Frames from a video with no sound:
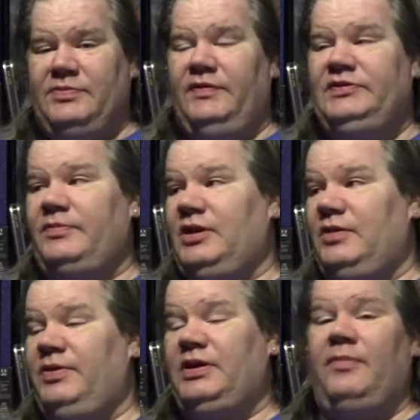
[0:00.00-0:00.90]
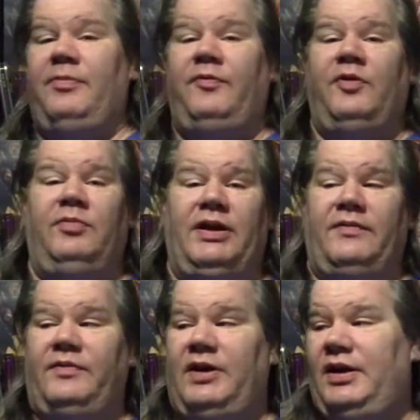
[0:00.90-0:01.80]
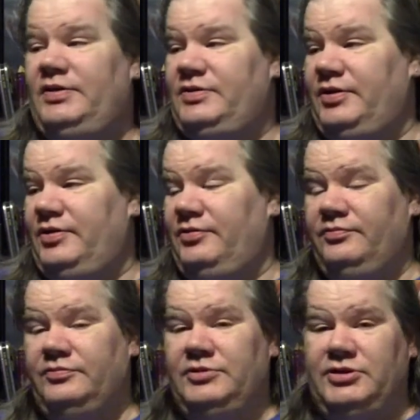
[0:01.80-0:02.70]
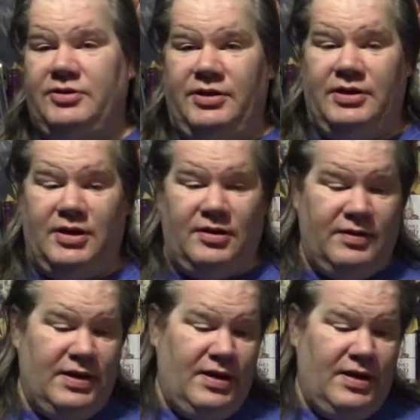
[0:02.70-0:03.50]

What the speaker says: movies I'm going to pick up before Black Friday, so just so you know.